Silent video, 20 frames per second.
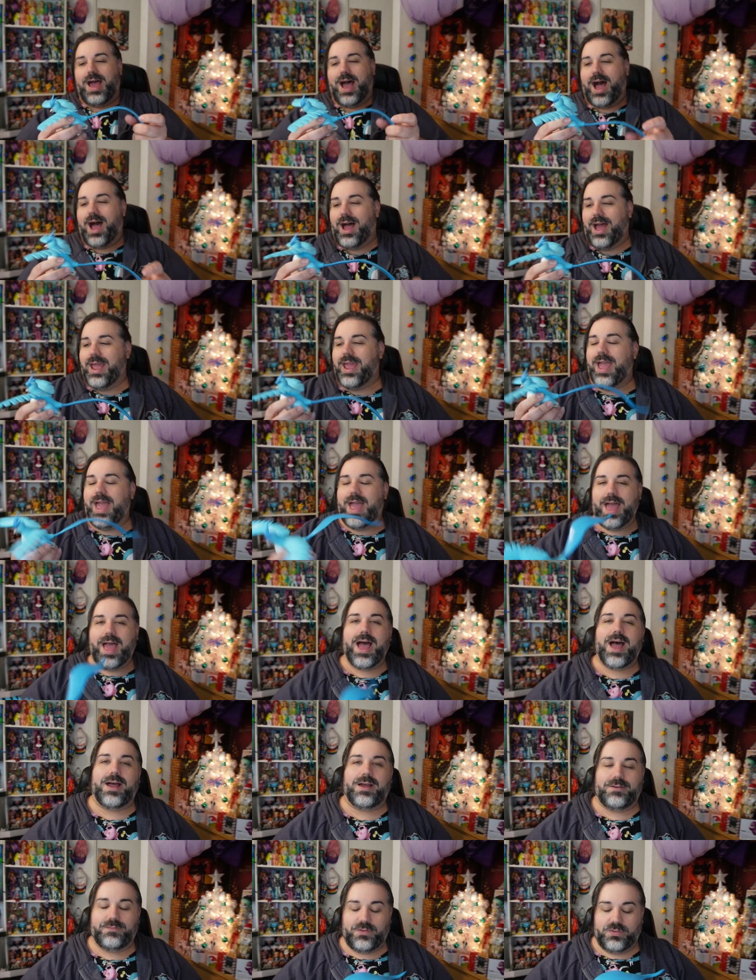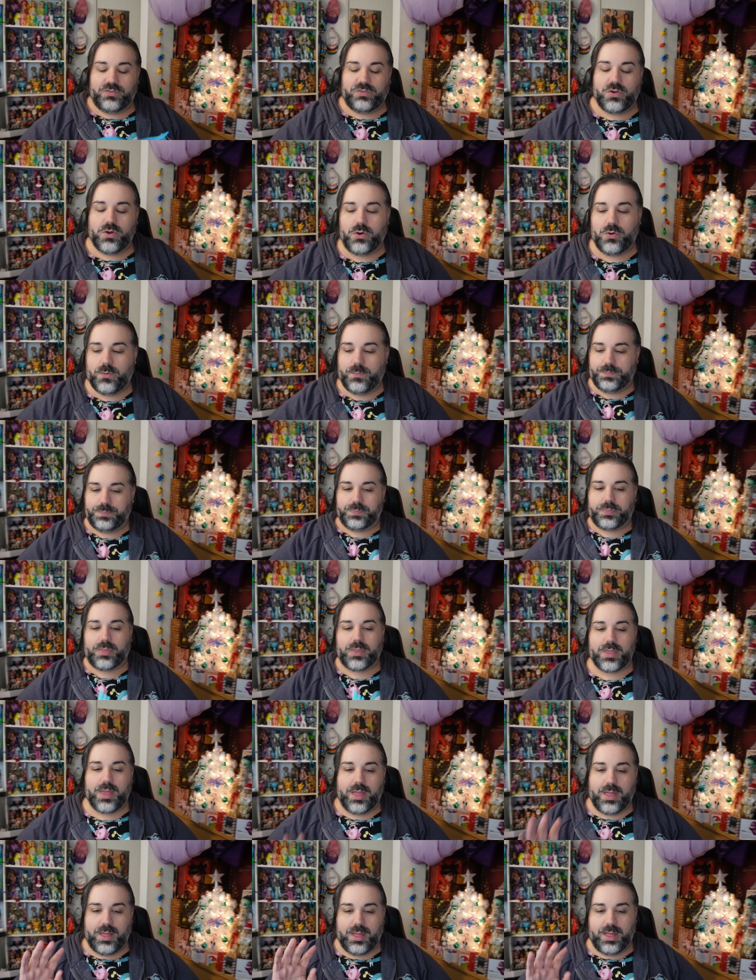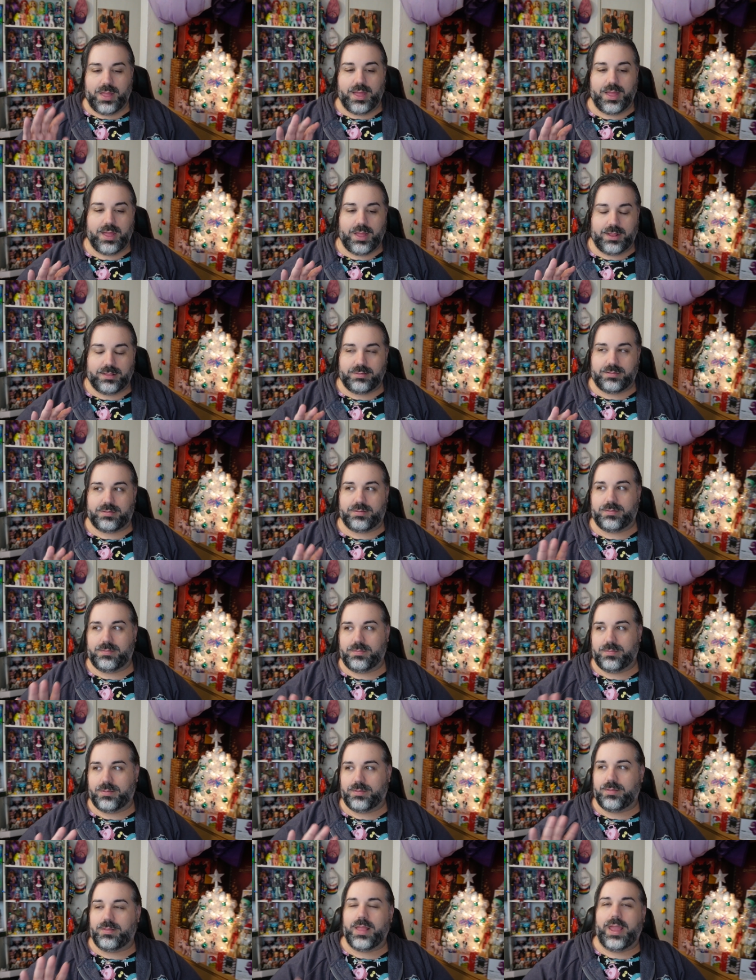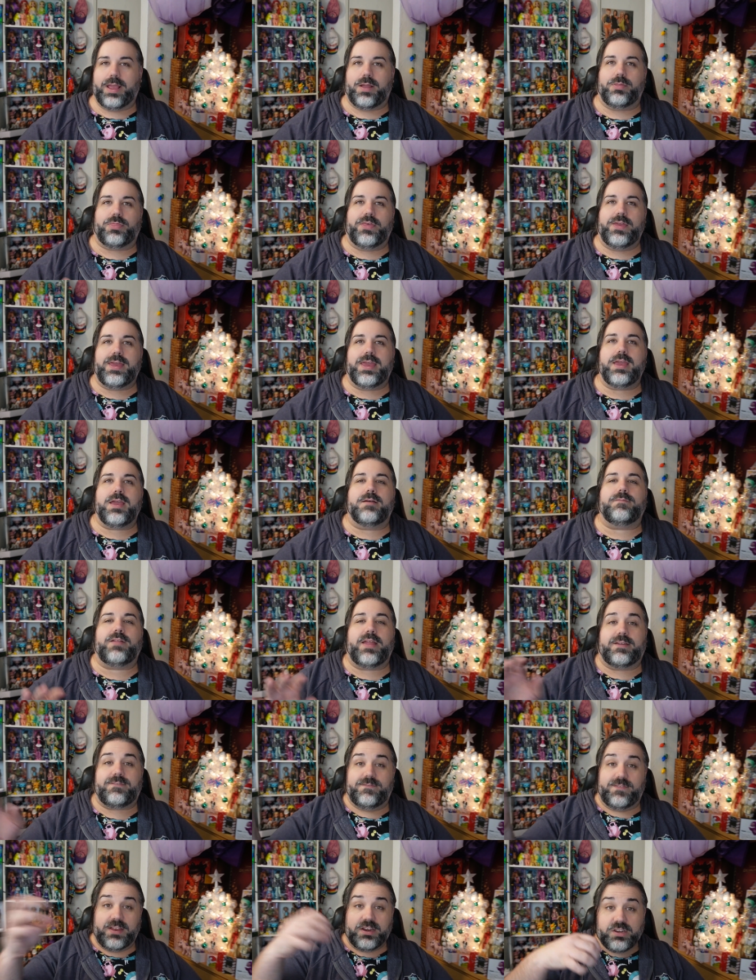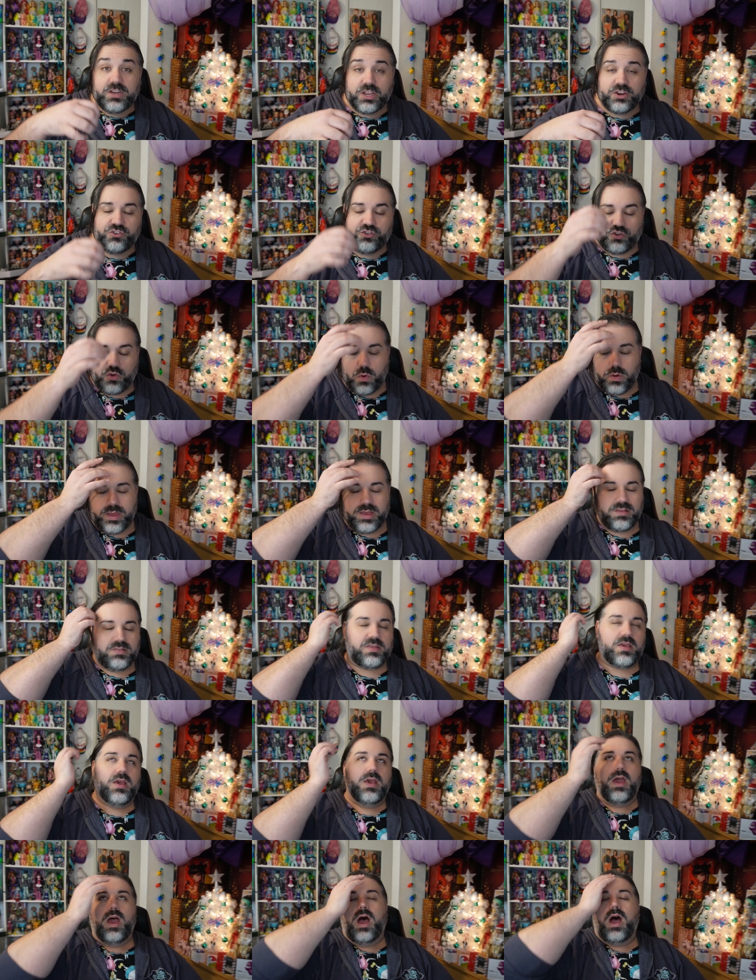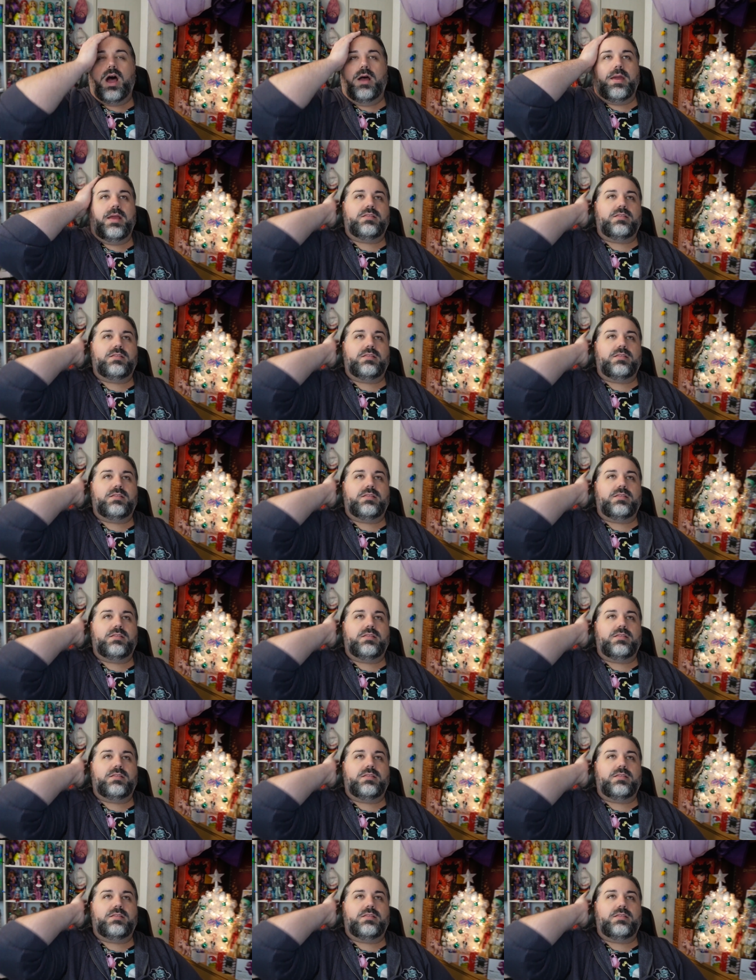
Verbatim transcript: I have, so like thinking of like vintage toys uh,